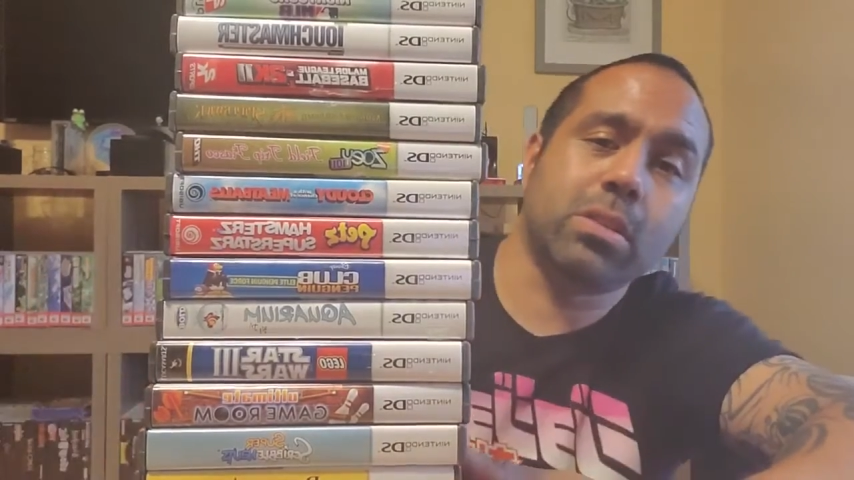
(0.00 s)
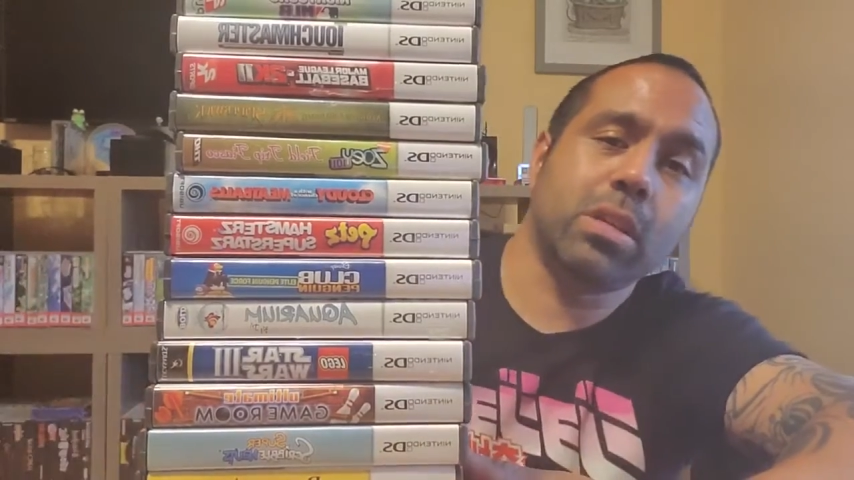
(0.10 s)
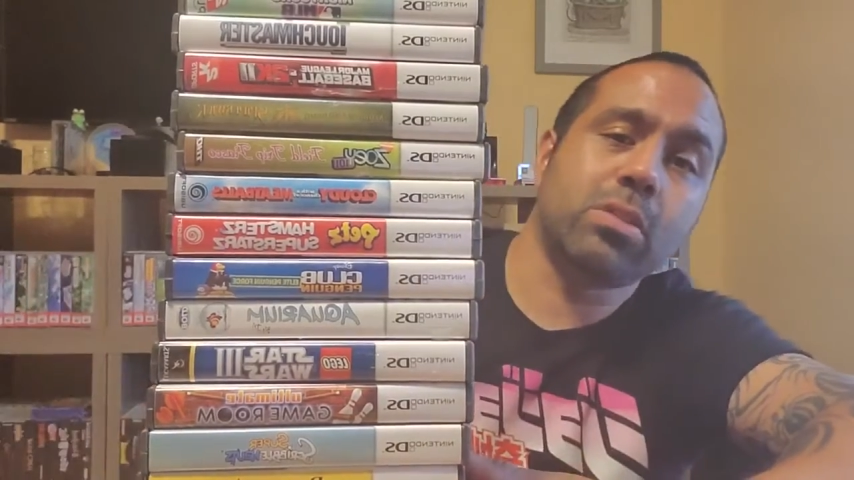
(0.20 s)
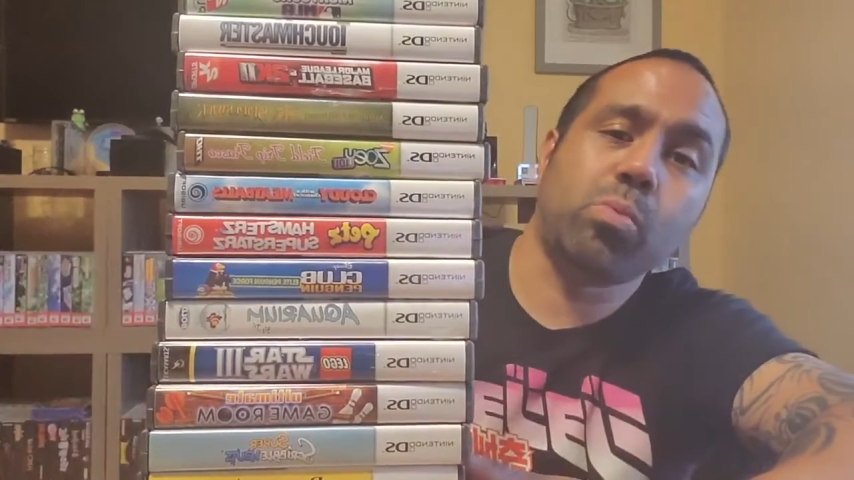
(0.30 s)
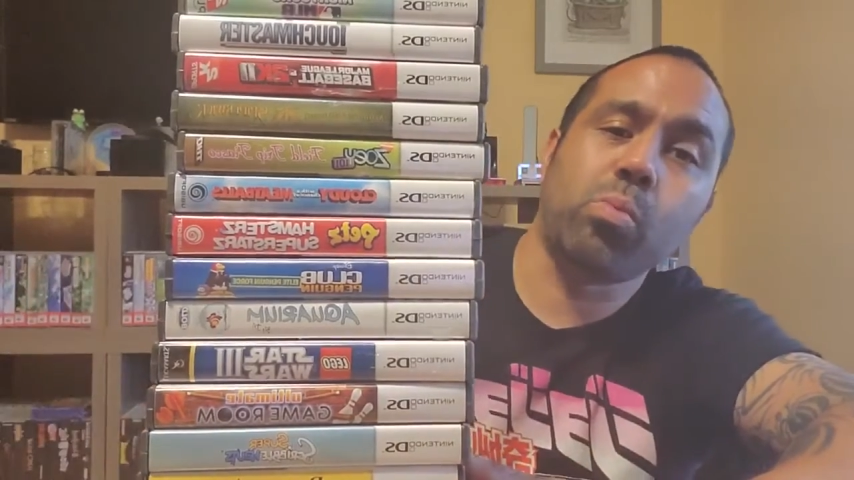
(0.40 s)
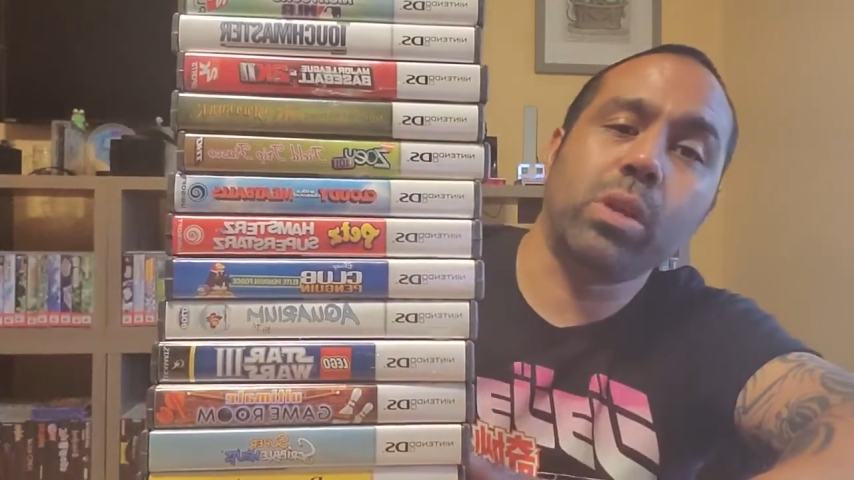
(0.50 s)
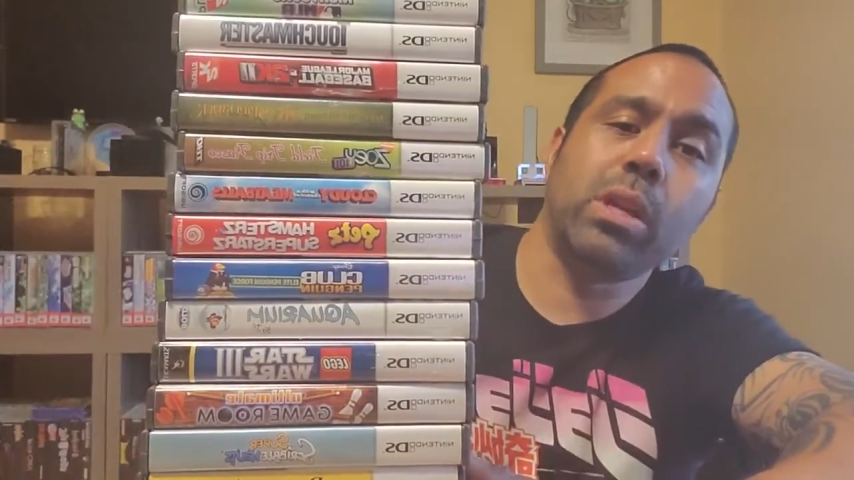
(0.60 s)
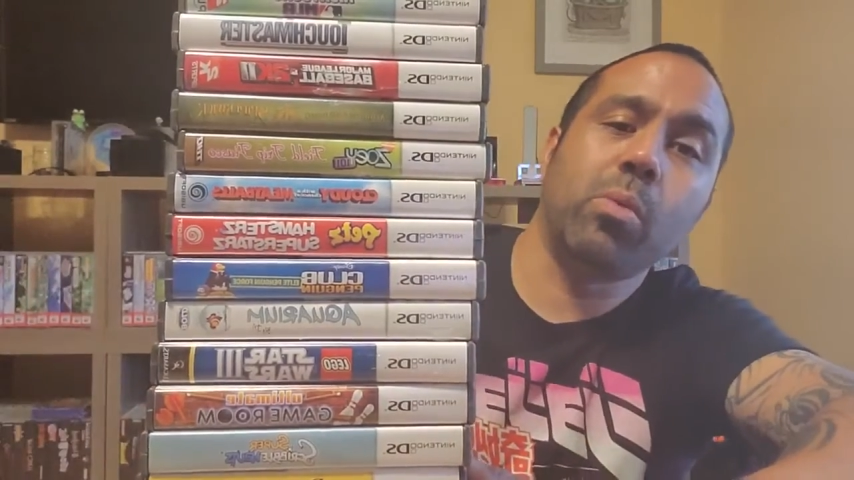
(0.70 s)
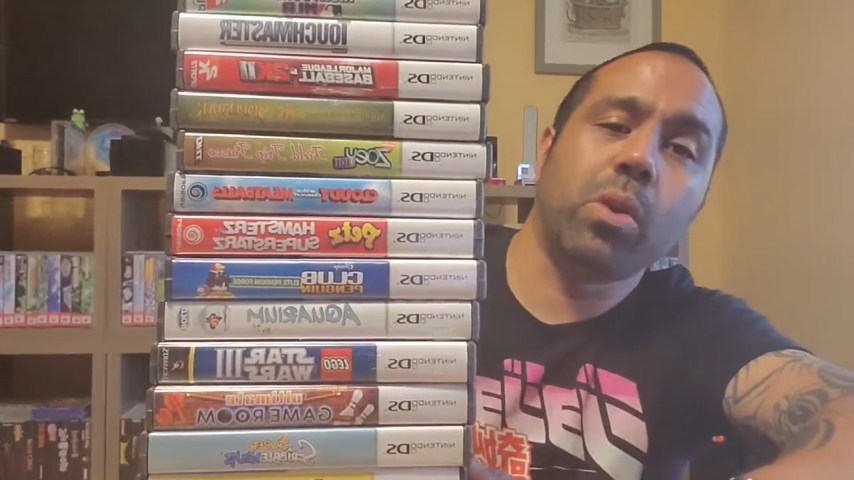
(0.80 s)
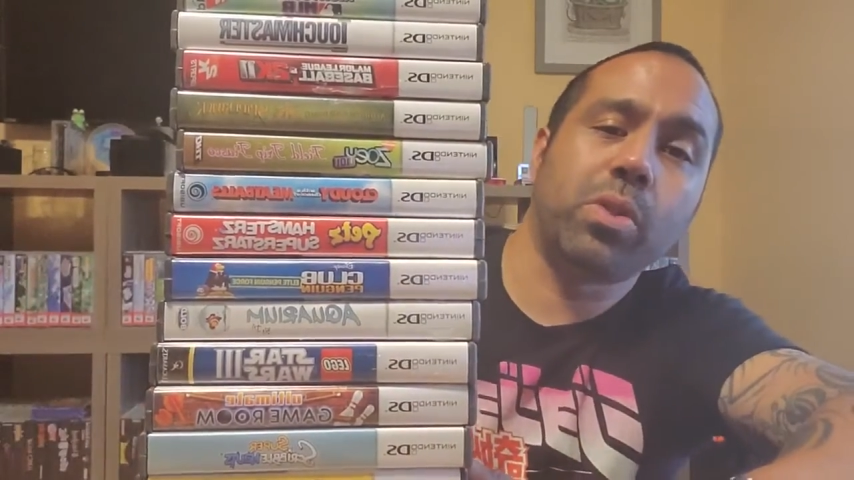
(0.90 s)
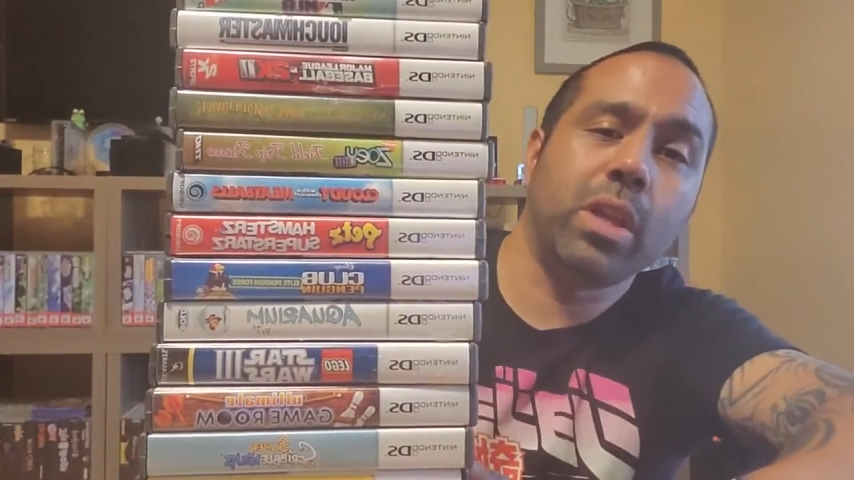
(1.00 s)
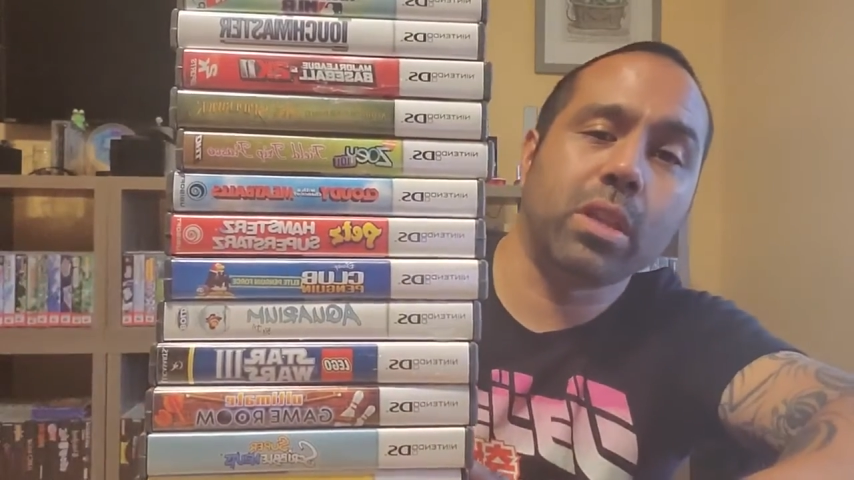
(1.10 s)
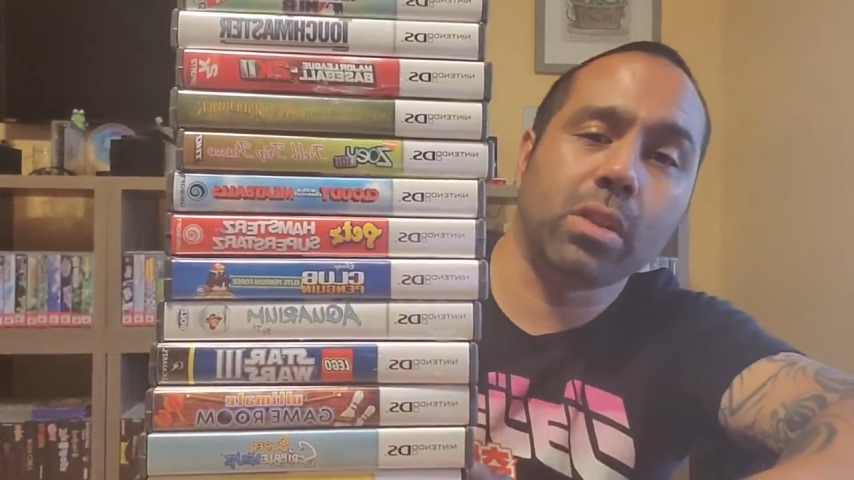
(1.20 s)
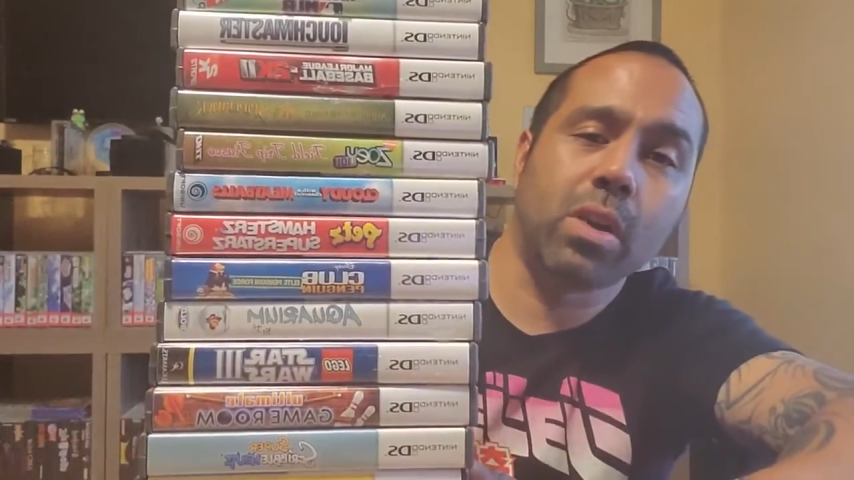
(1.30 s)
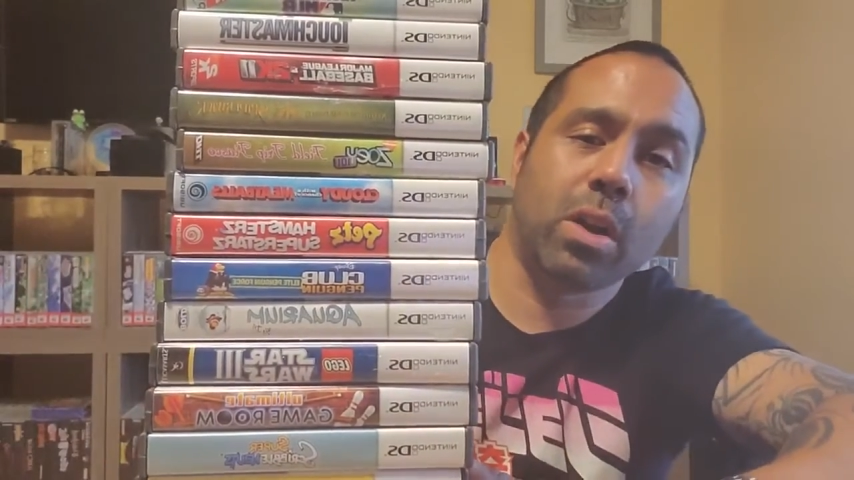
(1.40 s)
It's really worth it in
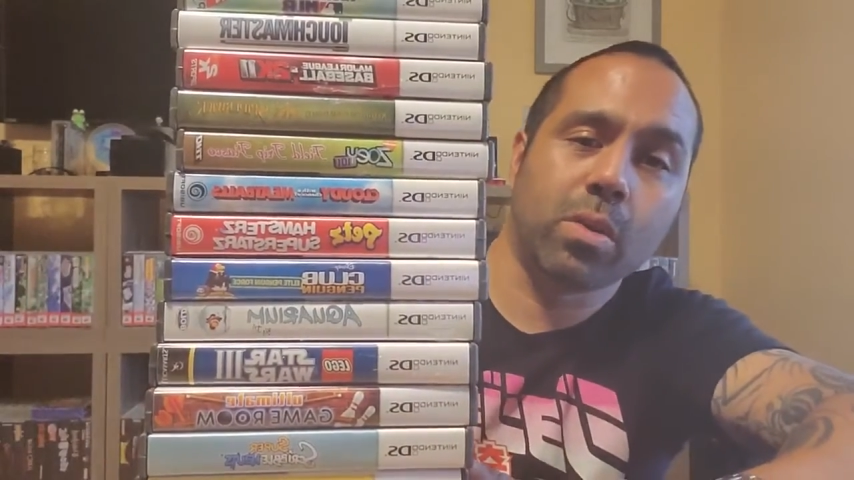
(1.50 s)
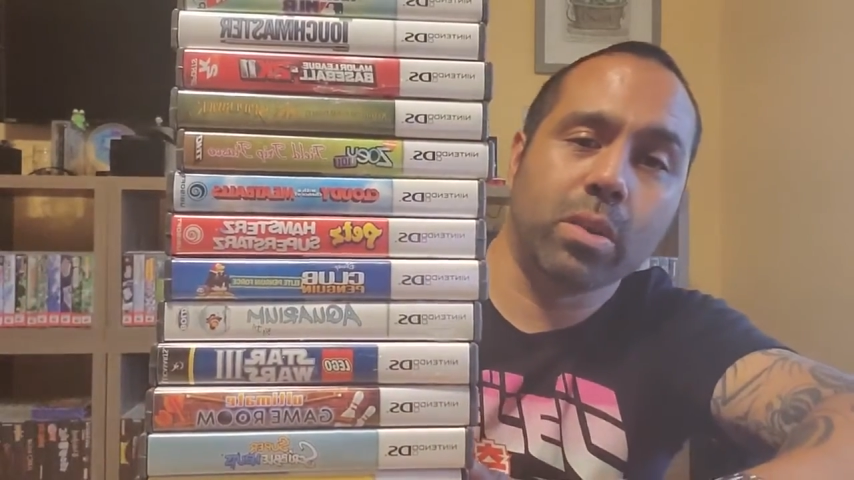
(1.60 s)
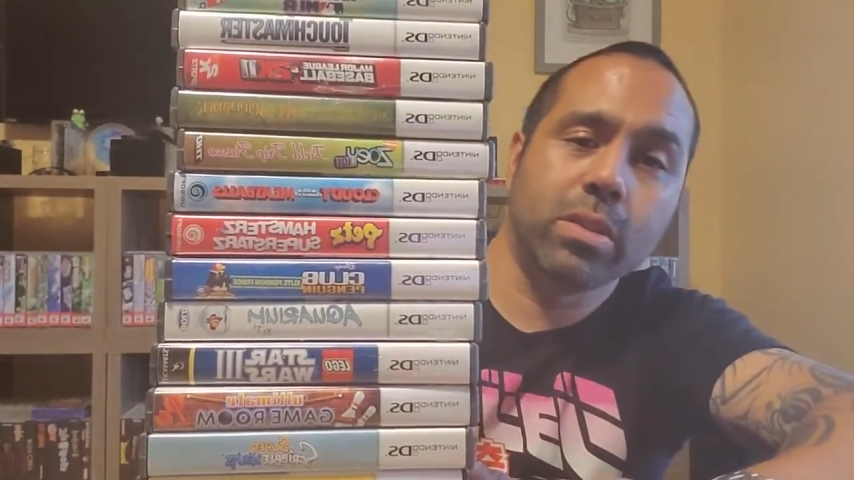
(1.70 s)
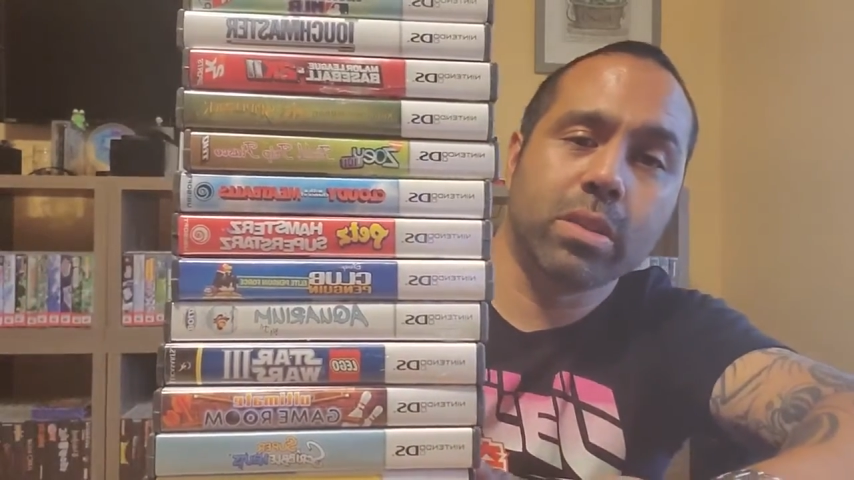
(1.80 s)
the long run.